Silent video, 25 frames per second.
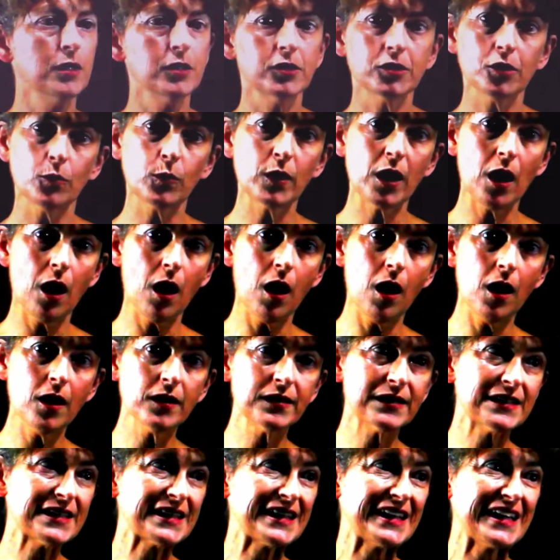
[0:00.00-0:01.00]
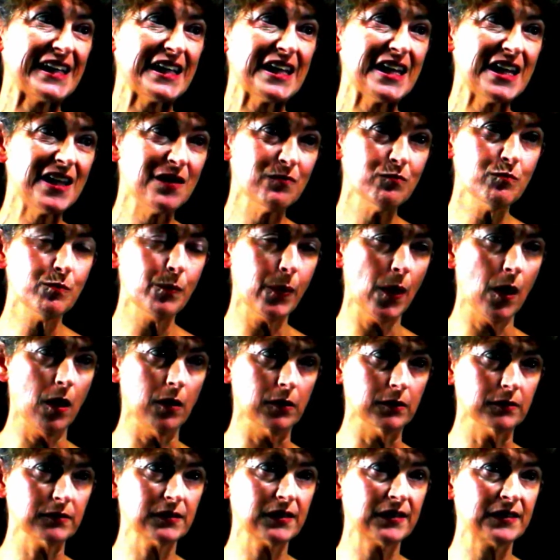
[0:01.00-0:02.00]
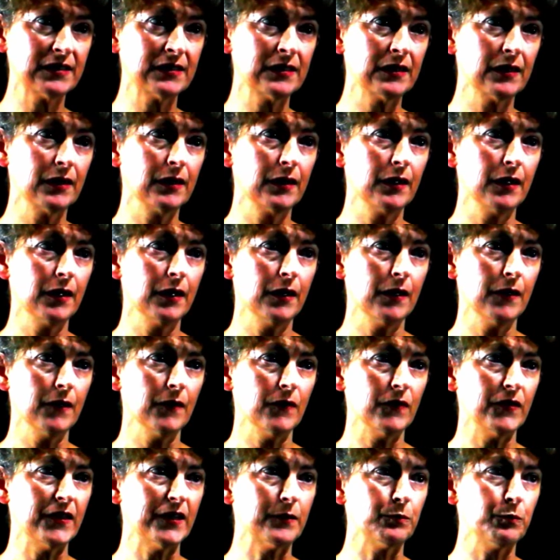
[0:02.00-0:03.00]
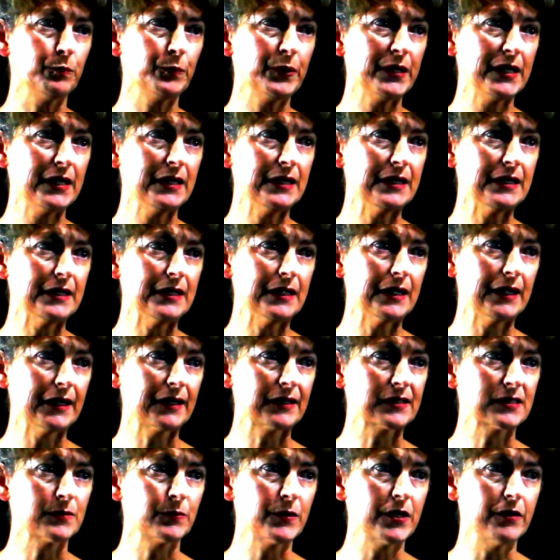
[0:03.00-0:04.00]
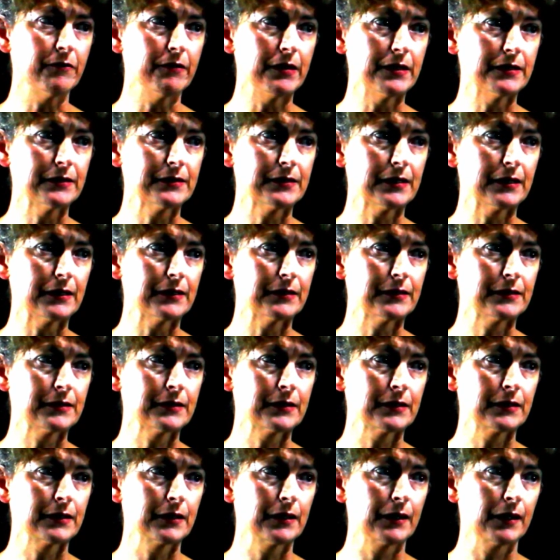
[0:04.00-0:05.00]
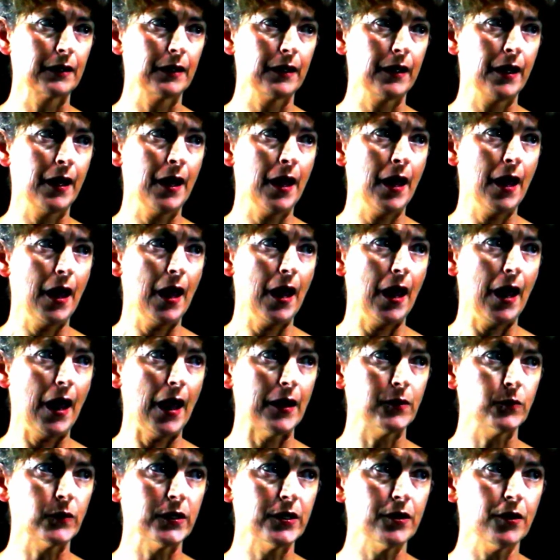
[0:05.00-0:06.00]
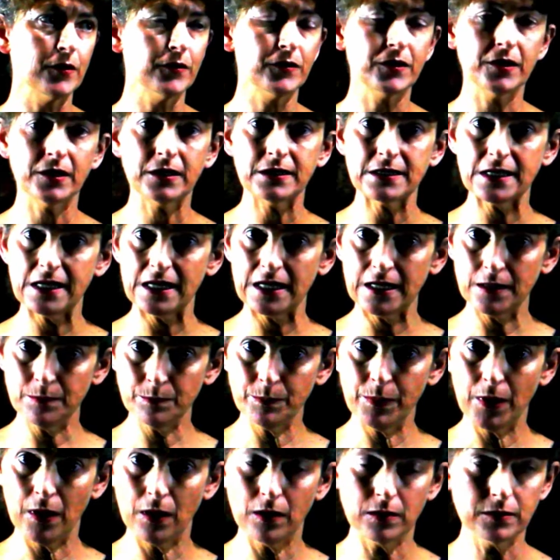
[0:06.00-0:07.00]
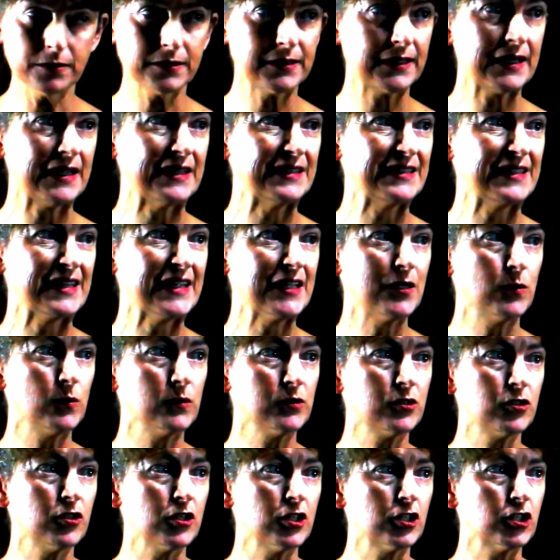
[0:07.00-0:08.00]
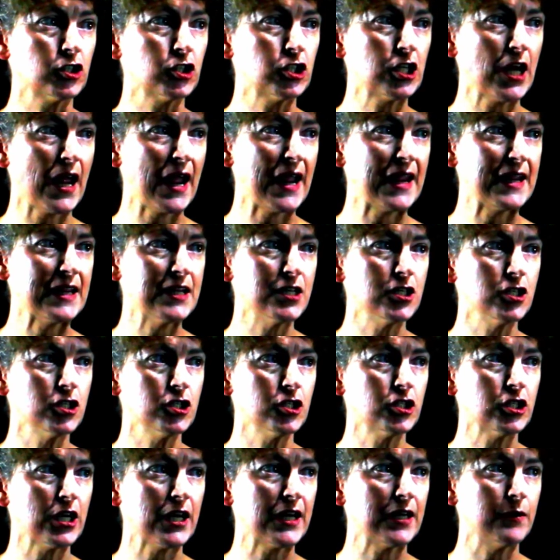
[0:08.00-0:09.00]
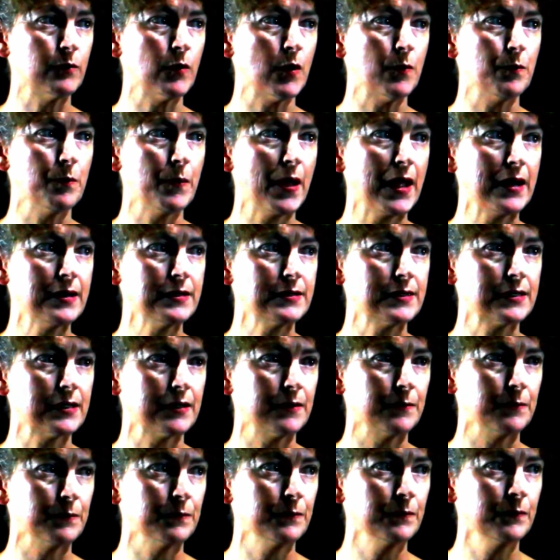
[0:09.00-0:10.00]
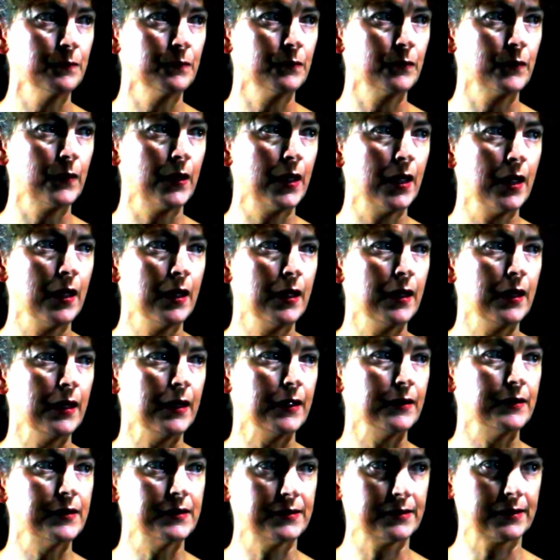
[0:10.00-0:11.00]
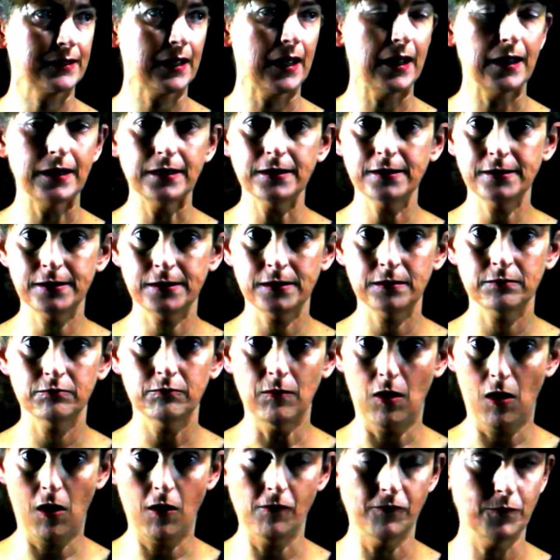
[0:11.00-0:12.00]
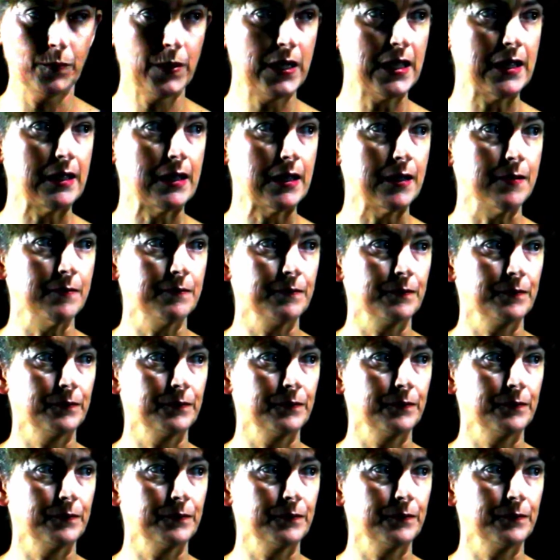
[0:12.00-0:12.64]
So we asked the impulse that P experiences. And we know that impulse is equal to the change in momentum, in this case, of P,